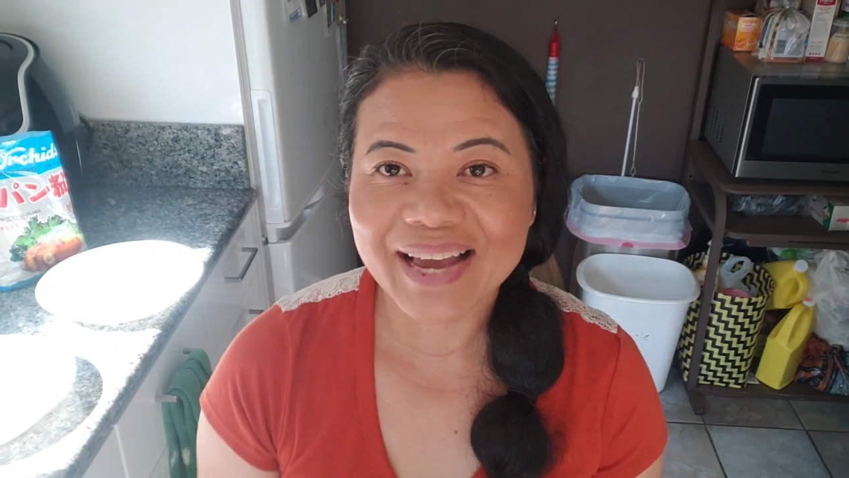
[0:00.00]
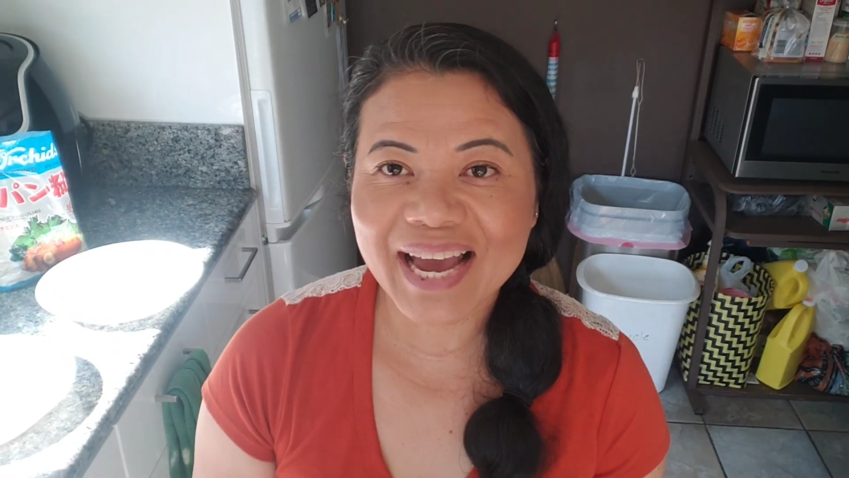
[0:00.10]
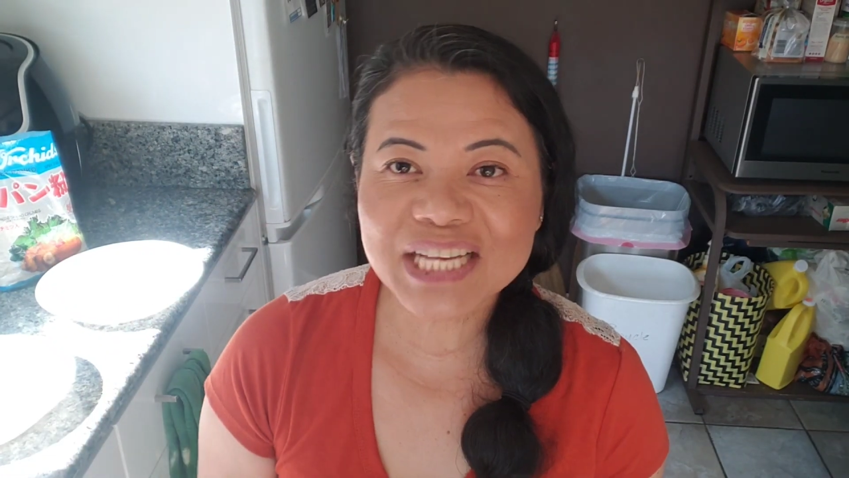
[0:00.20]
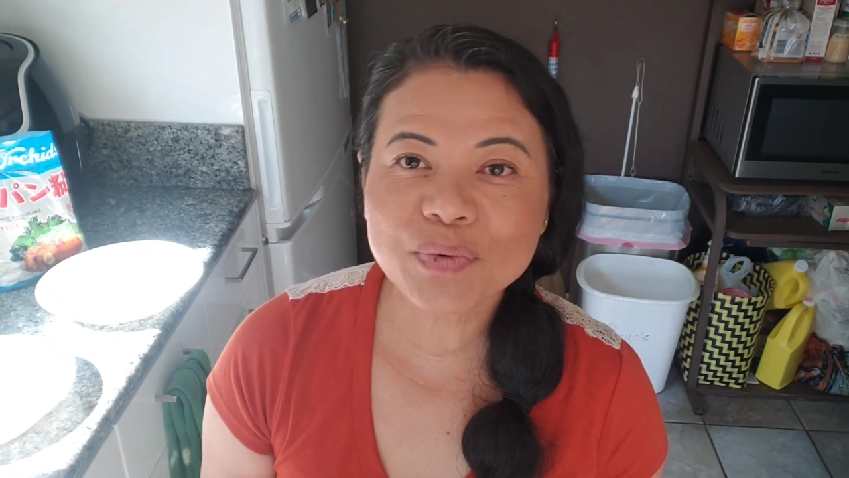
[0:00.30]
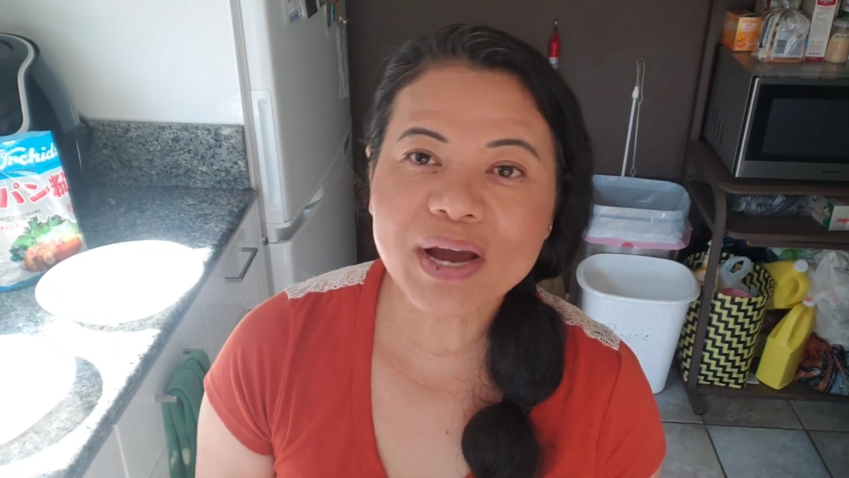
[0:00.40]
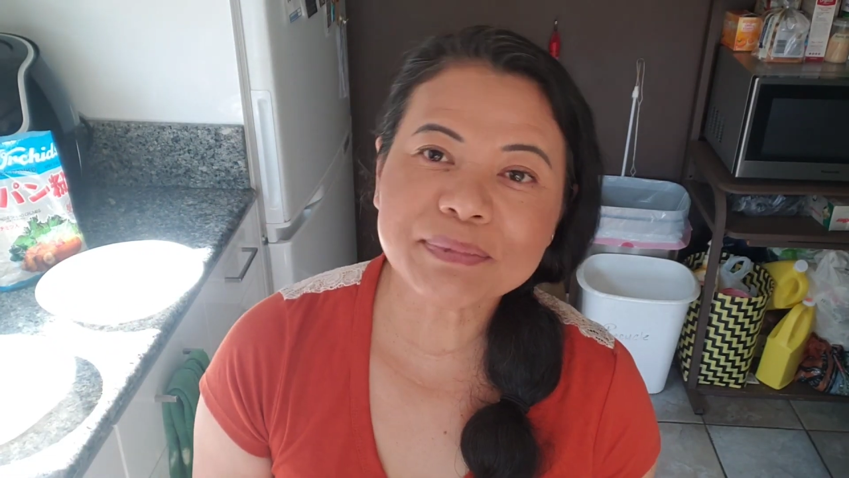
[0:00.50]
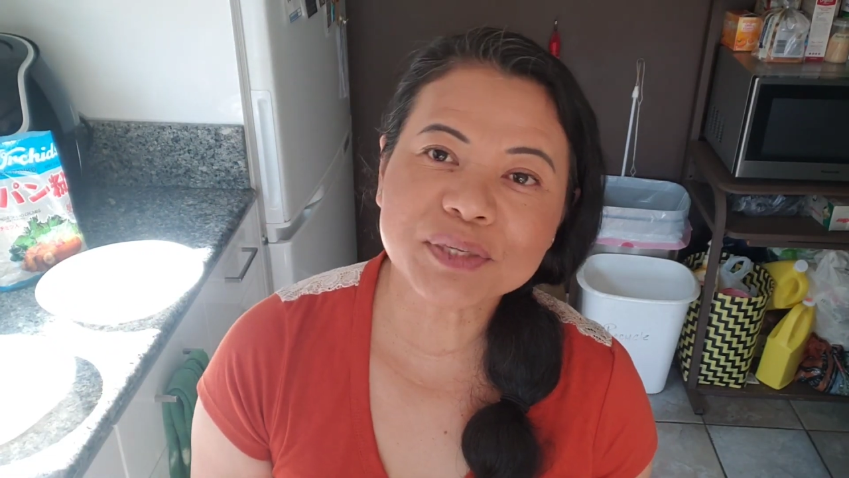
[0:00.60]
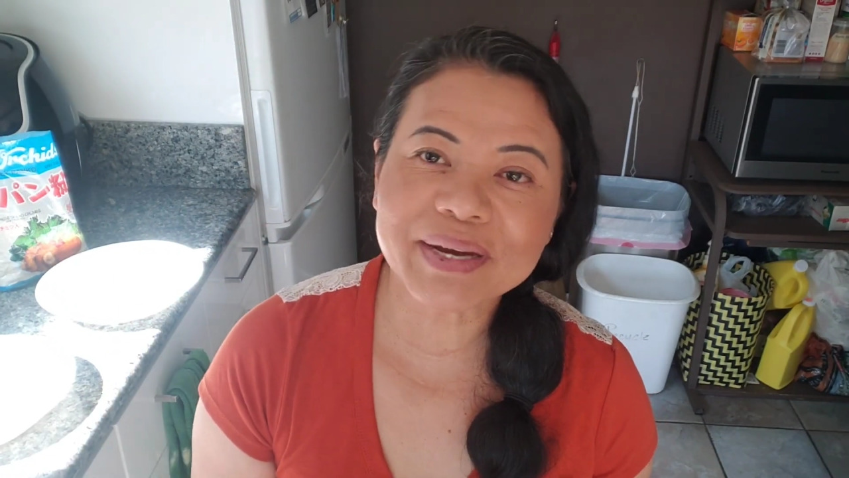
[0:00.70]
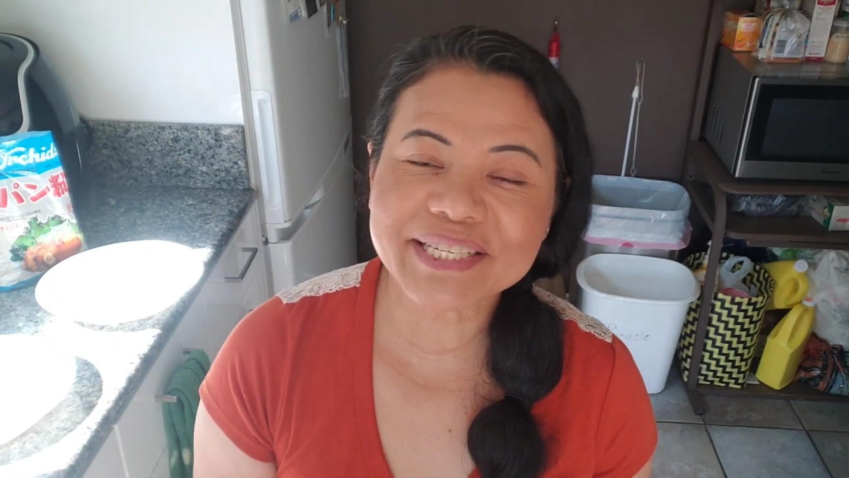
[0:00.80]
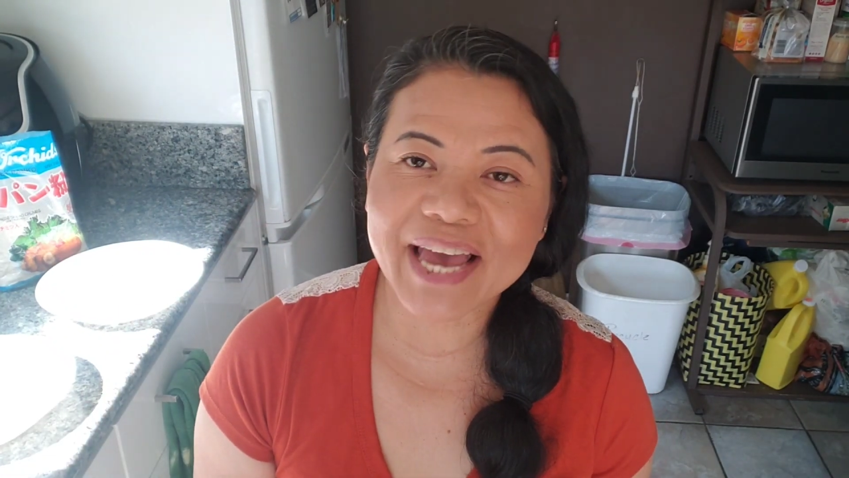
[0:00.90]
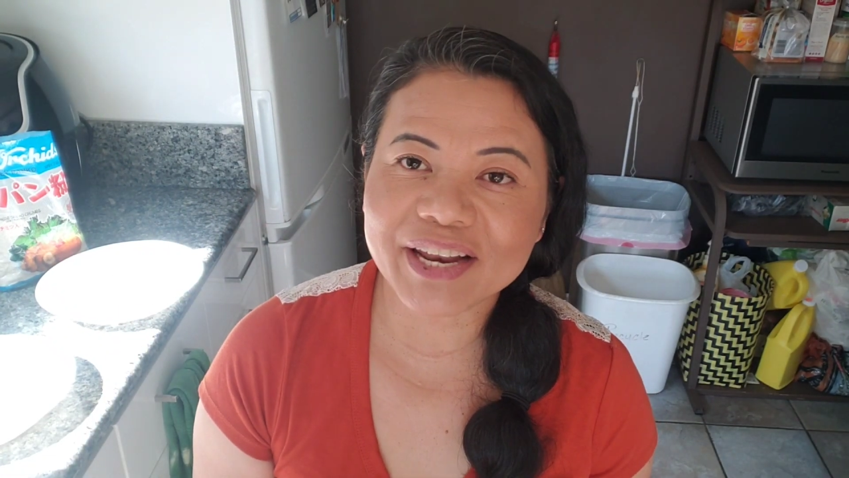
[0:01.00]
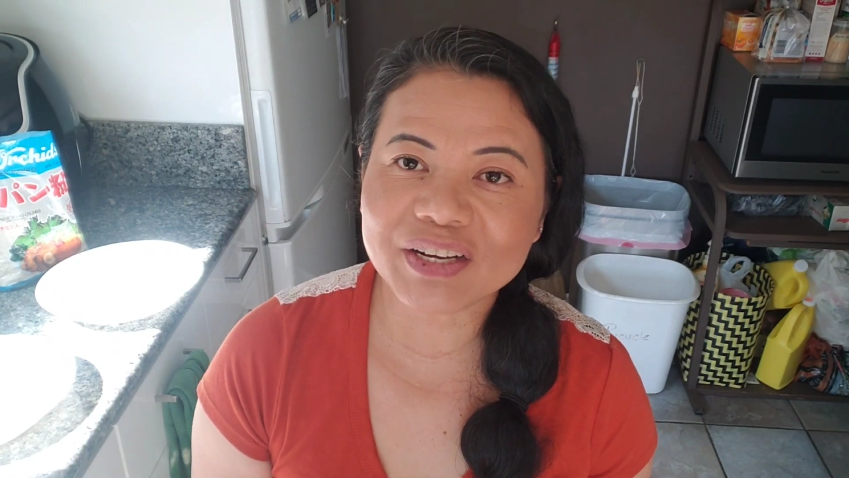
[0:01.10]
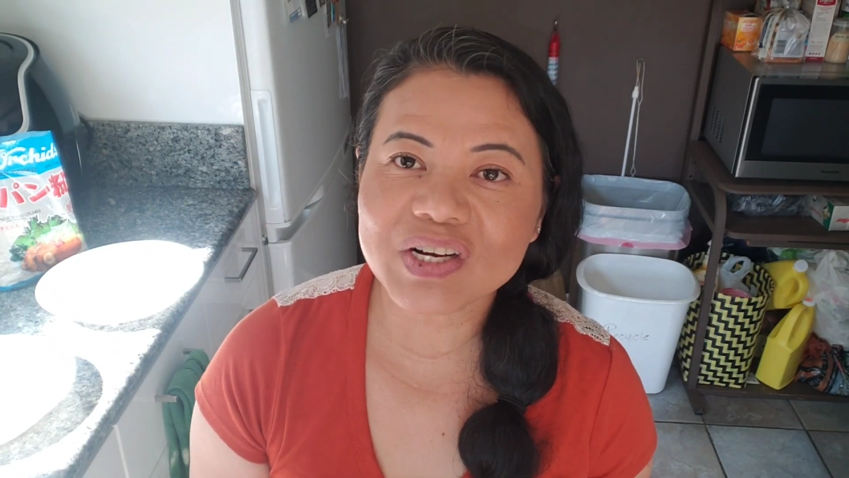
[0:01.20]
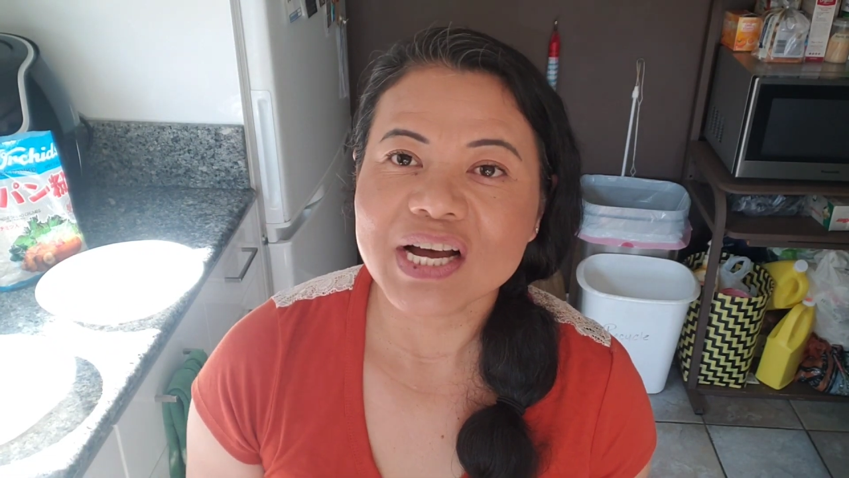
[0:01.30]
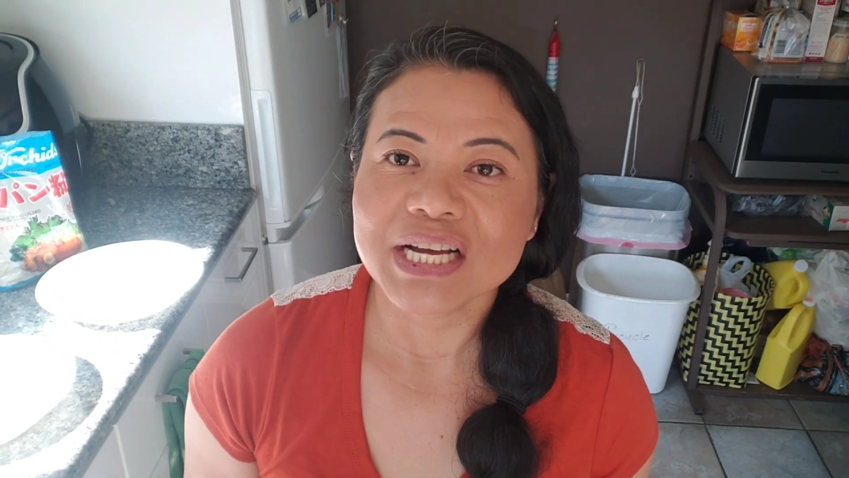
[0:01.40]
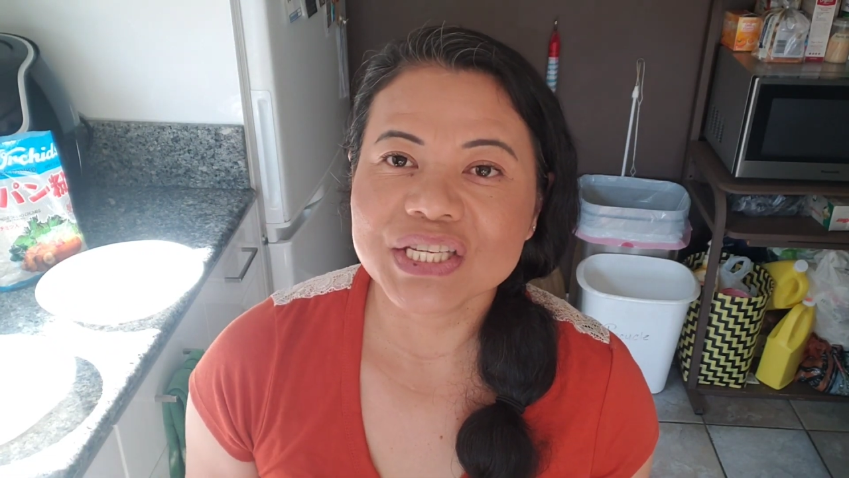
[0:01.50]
Hi guys, welcome to my channel.